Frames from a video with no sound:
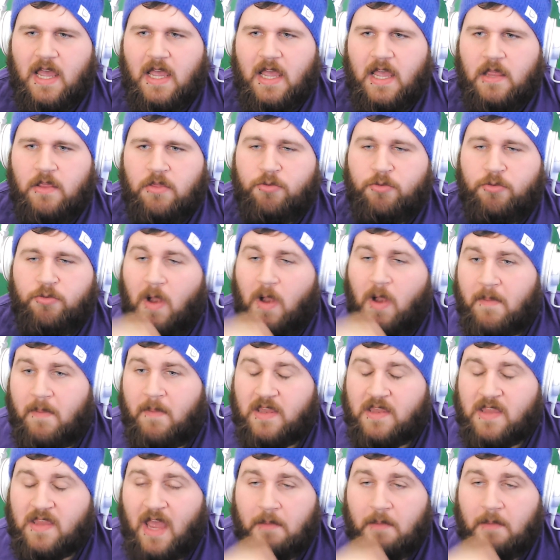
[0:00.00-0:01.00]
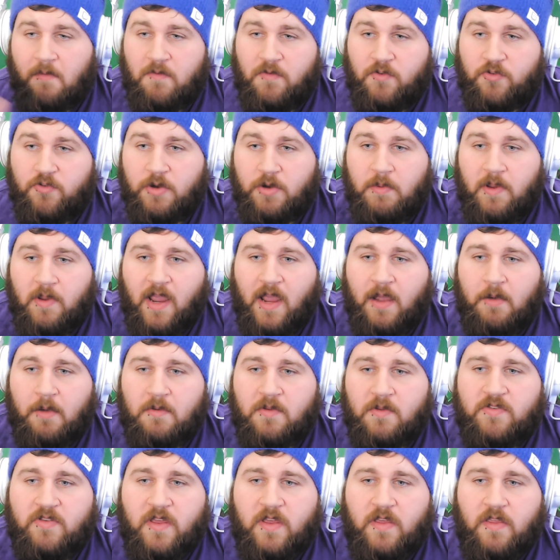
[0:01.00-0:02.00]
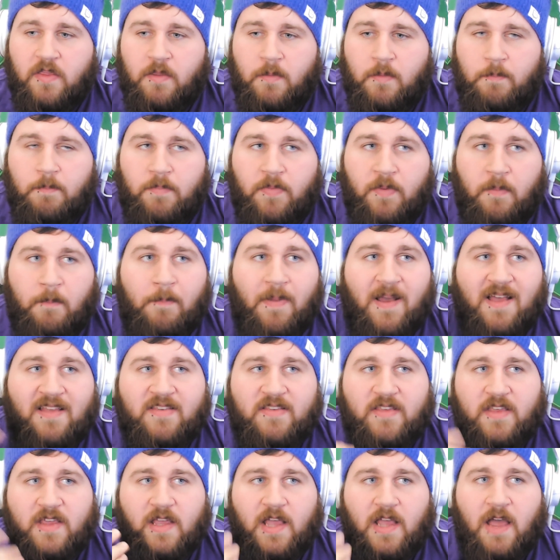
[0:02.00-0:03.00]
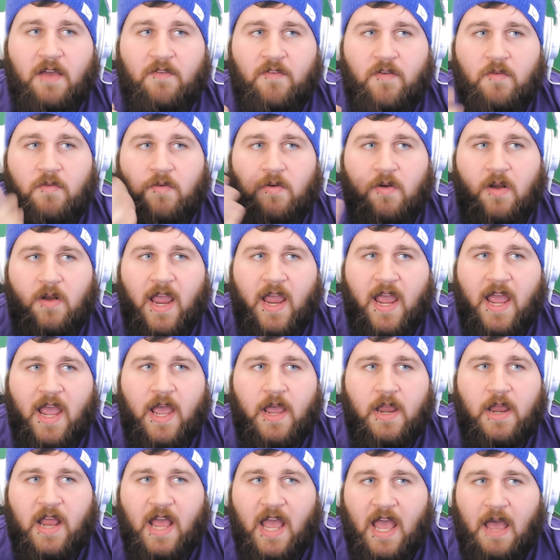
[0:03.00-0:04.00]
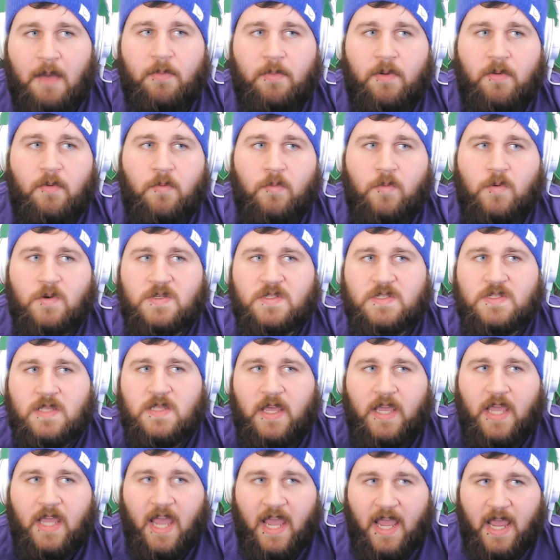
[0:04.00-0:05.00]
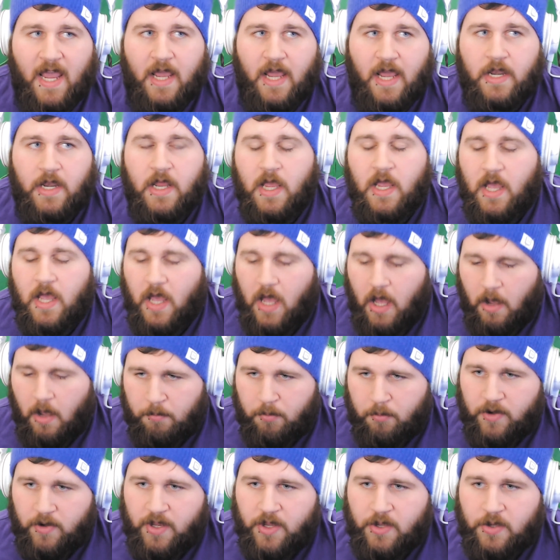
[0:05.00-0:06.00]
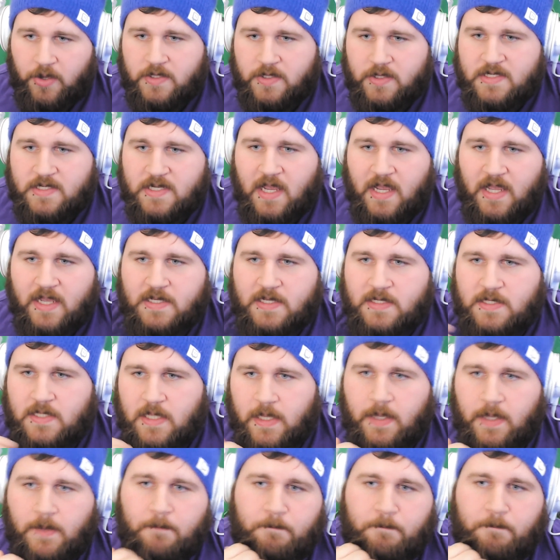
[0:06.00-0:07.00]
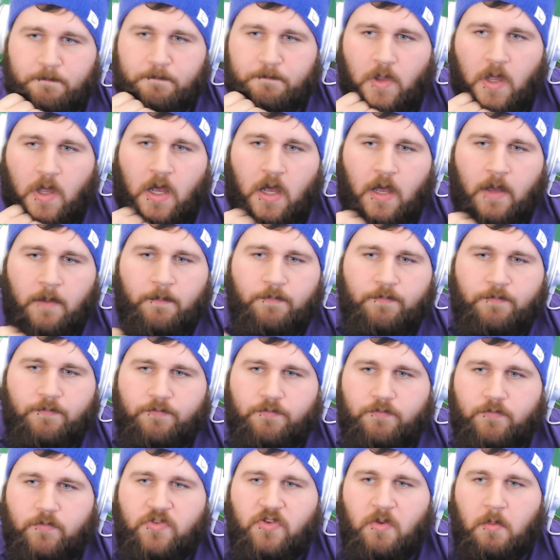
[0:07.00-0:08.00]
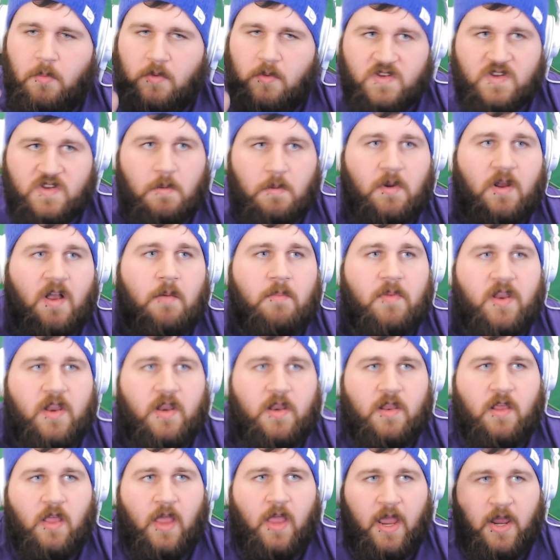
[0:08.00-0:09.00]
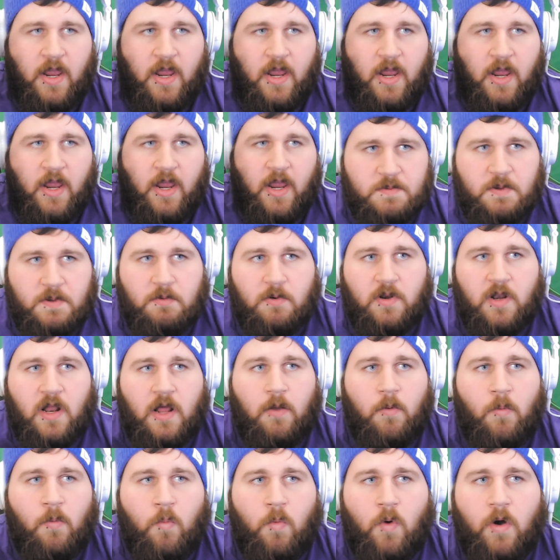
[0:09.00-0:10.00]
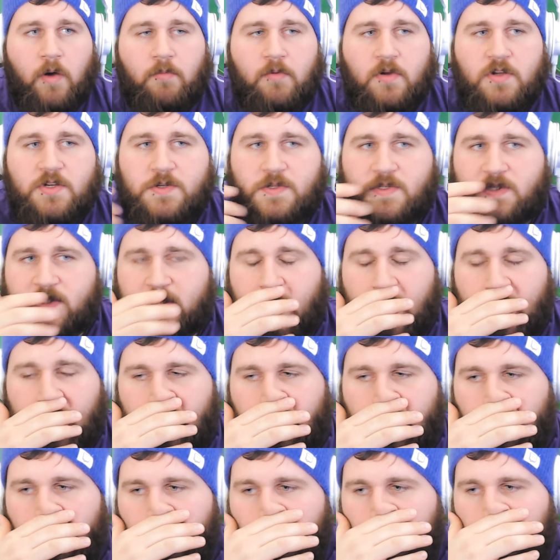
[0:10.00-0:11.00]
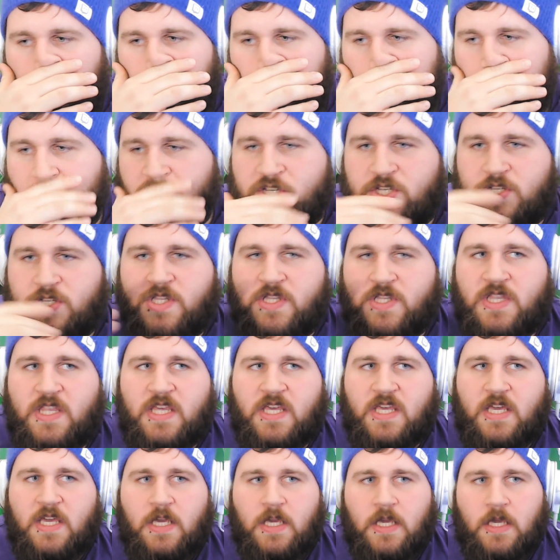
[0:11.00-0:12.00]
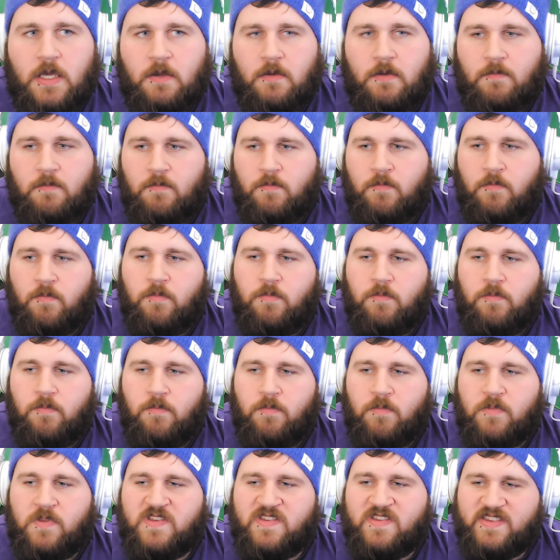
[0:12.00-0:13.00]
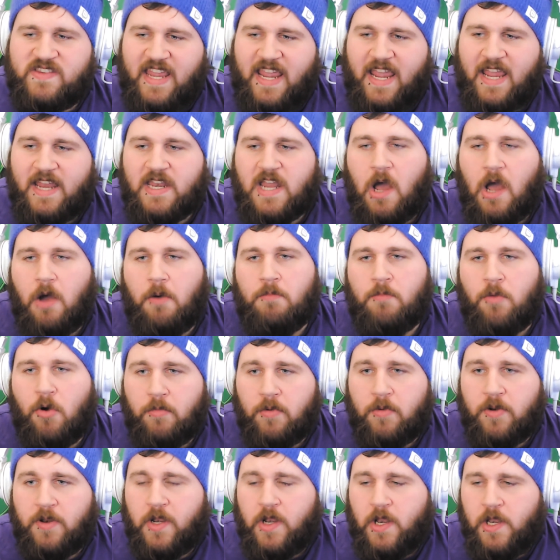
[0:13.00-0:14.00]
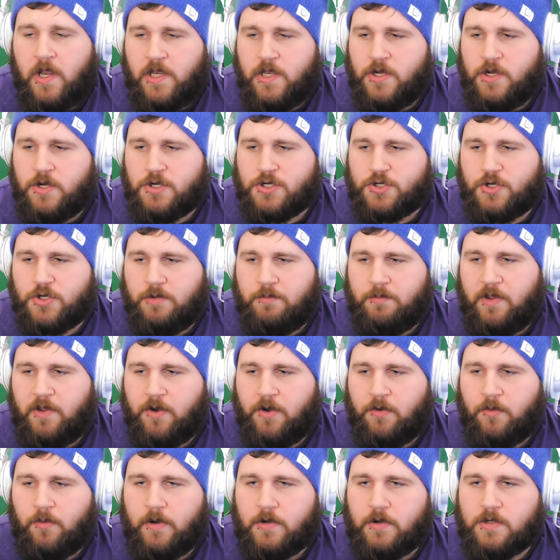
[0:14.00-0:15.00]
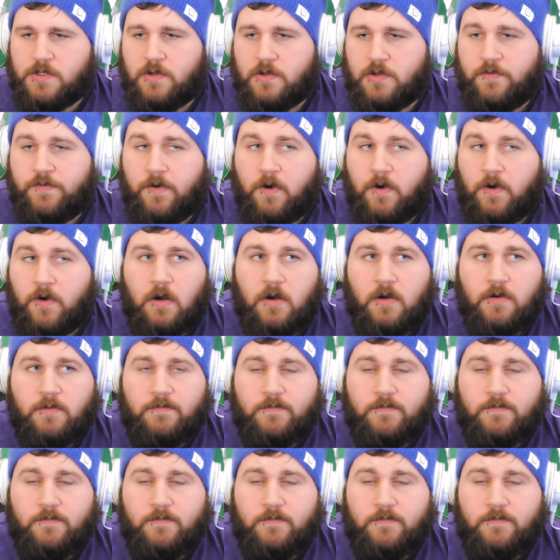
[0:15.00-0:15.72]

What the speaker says: throughout my time of streaming, I would say the best thing I've ever had happen was like I had a pretty good size like someone come in and host me and whatnot. What would you say is the standout moment in your streaming career so far?